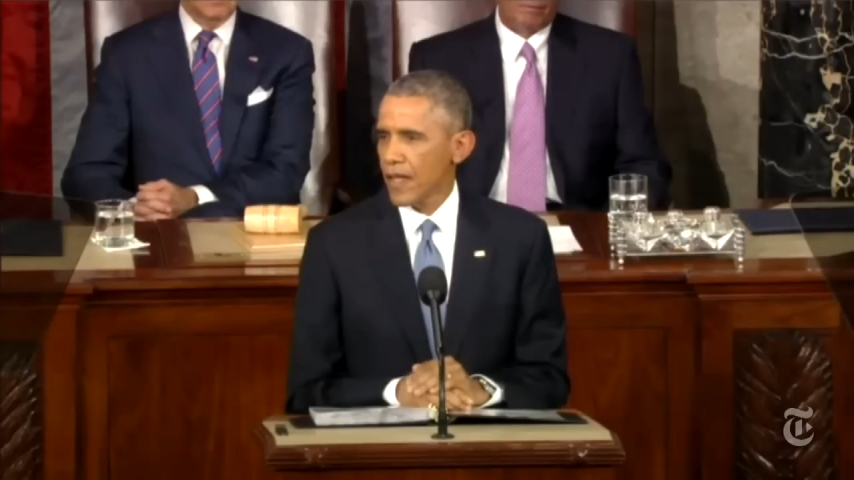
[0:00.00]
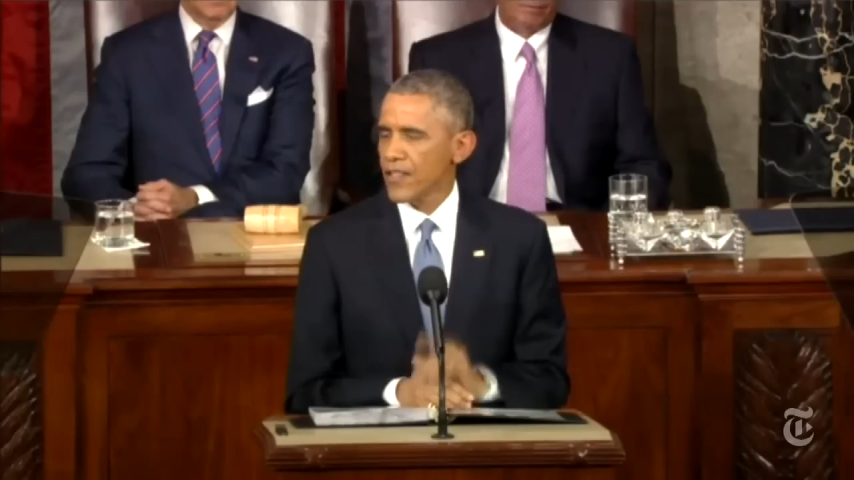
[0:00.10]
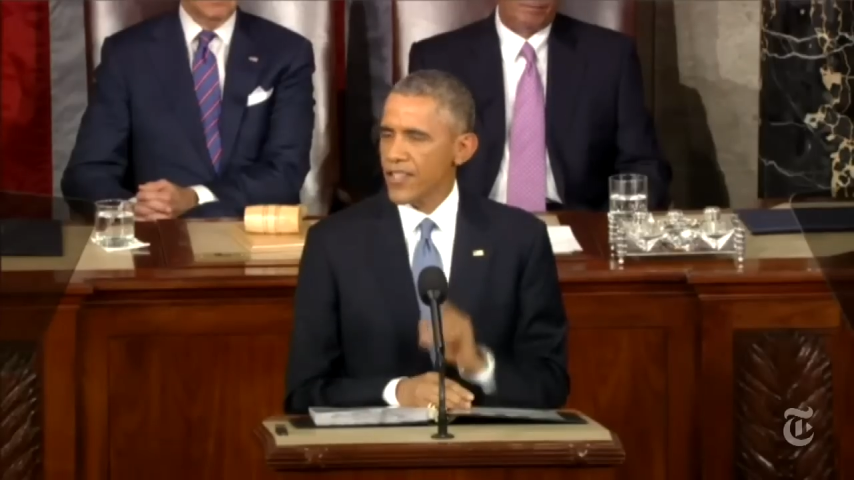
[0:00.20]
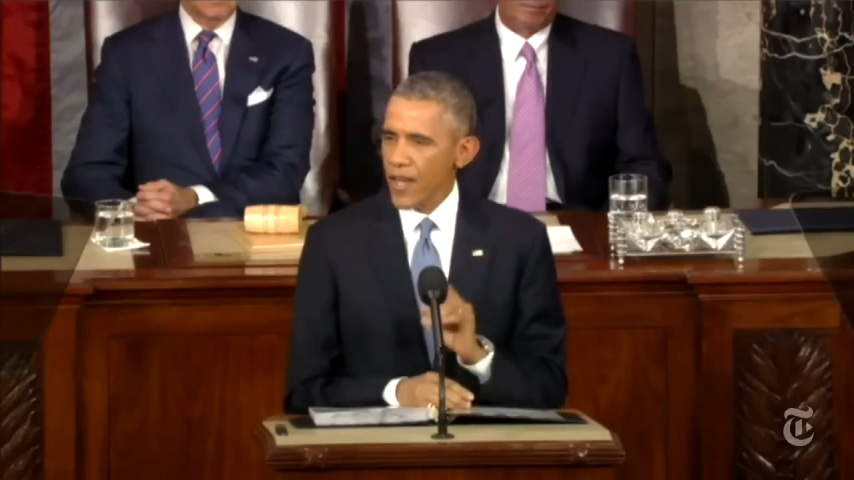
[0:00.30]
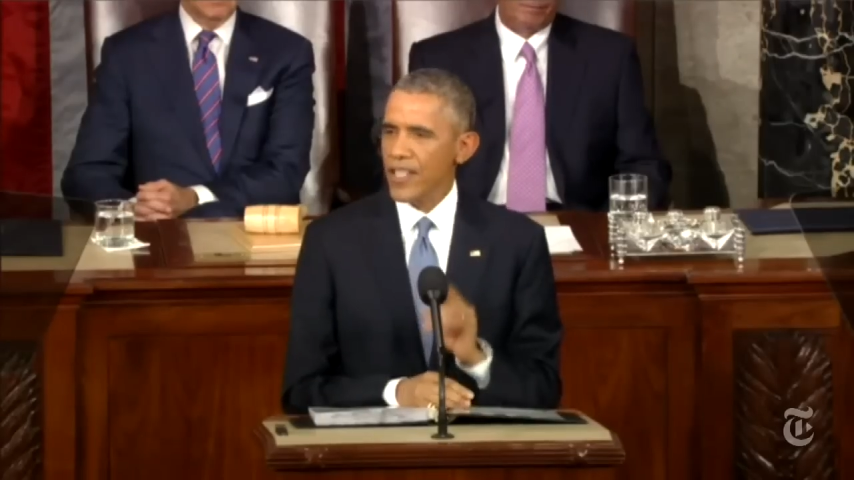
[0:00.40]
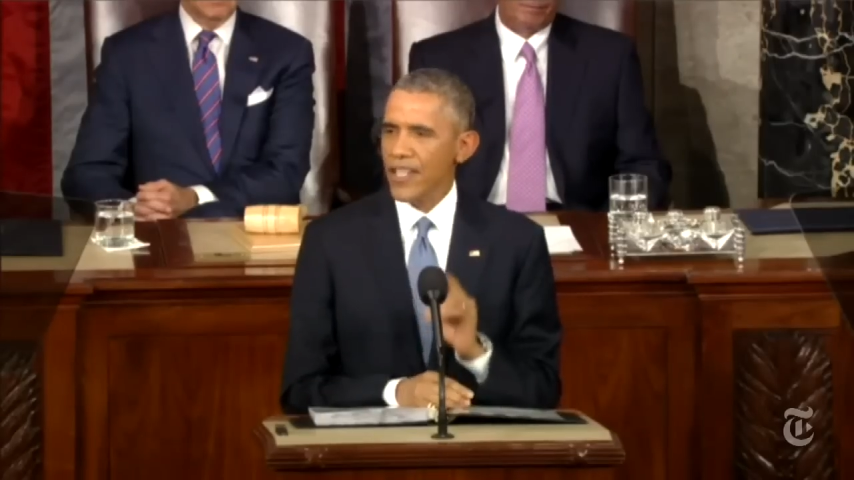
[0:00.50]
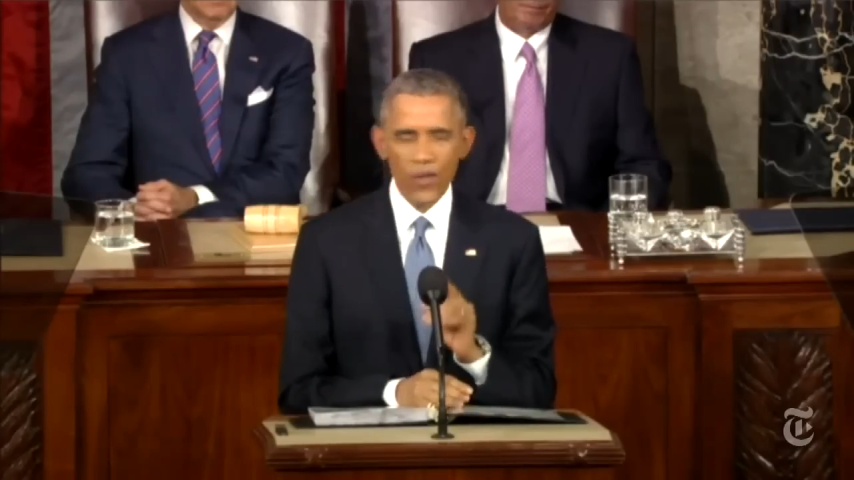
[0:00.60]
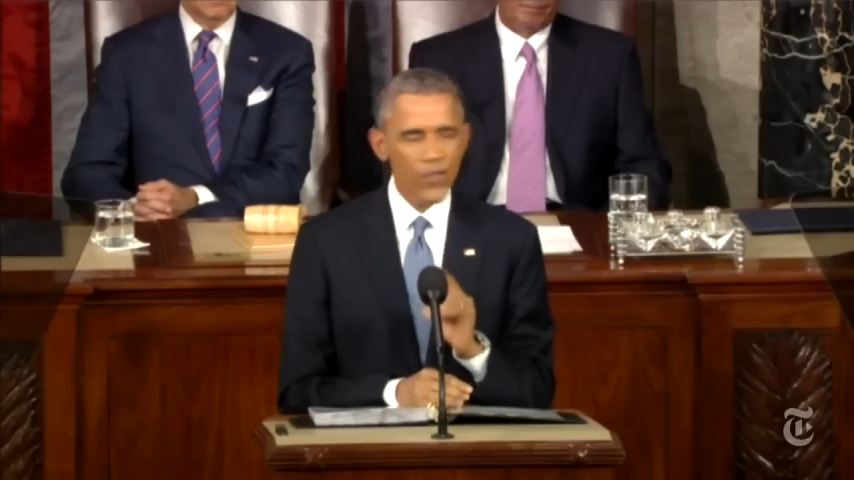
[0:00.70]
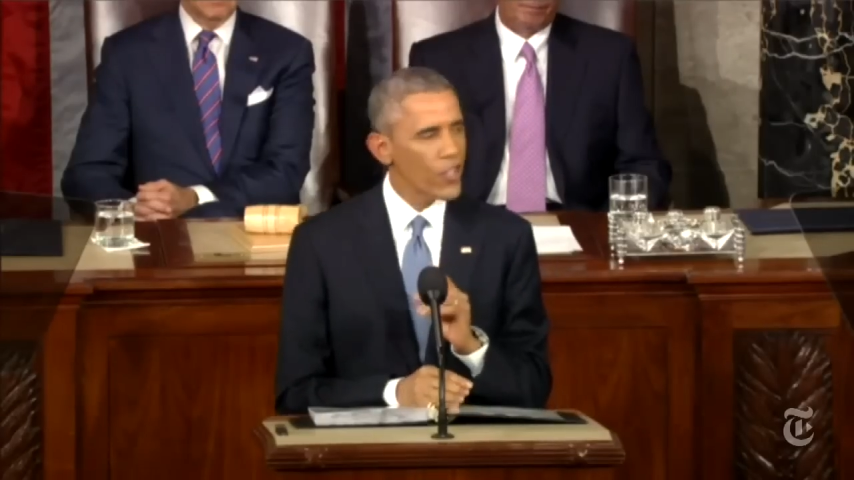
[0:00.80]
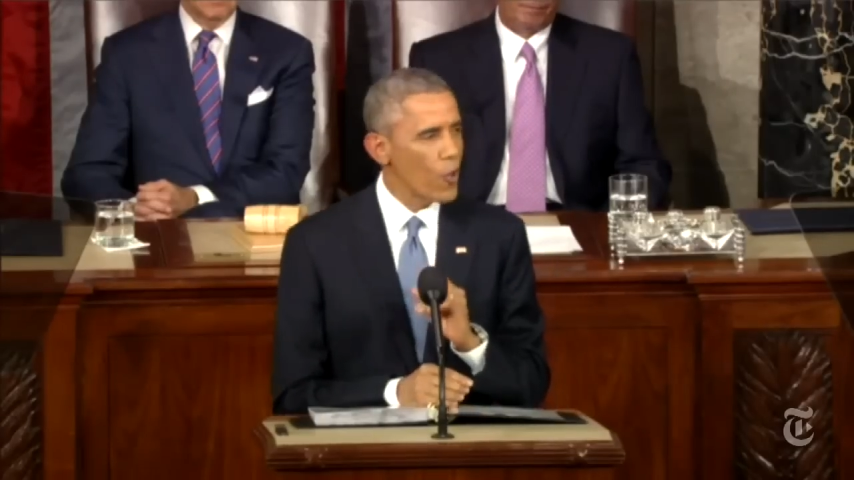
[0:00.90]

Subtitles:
7 years